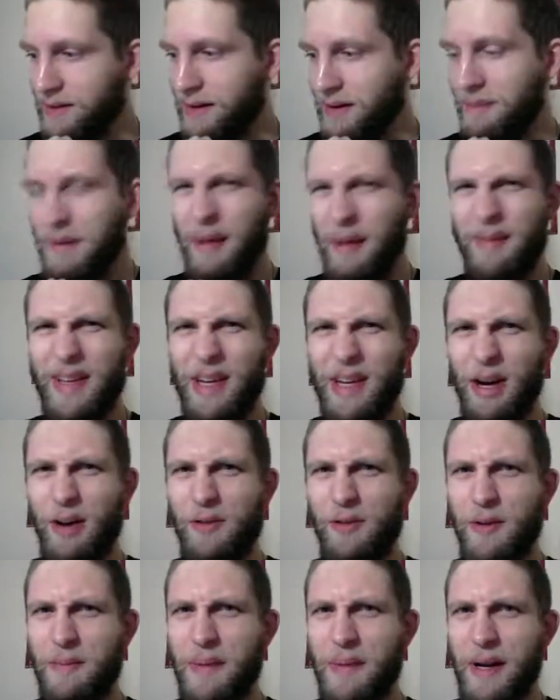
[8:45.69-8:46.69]
I probably
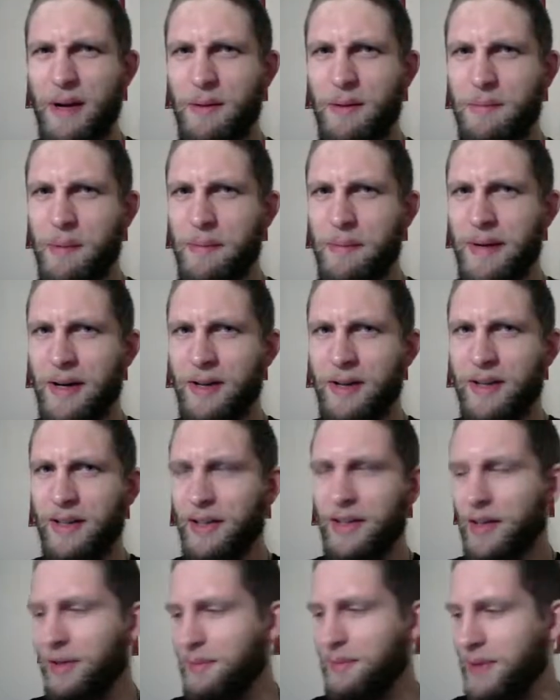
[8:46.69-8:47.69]
over-prepared a
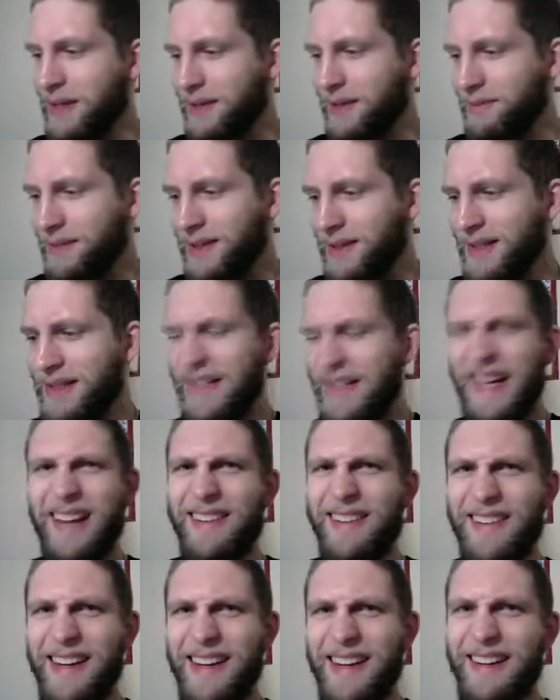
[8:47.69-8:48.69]
little bit, but I
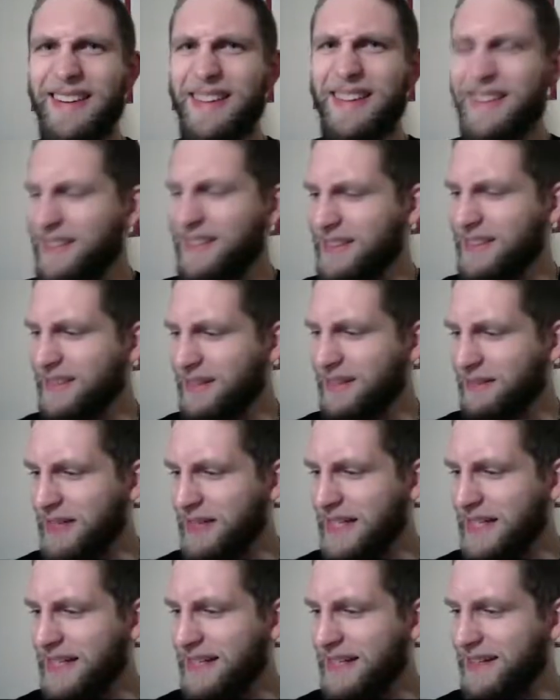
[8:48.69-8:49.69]
don't care.
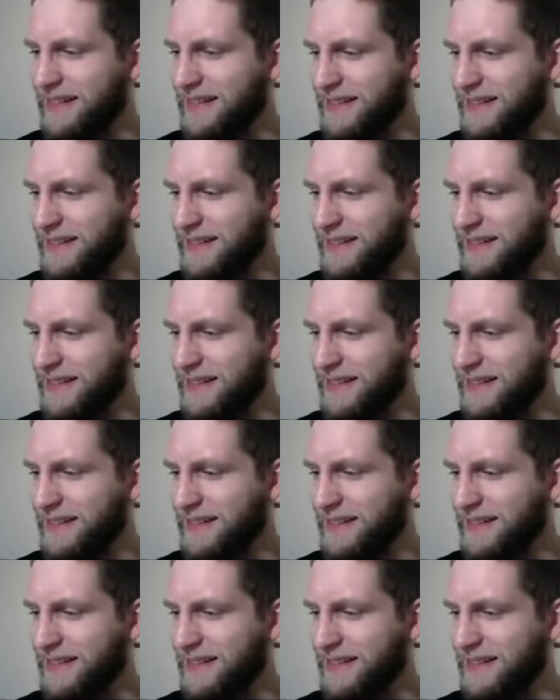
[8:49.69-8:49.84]
We did it.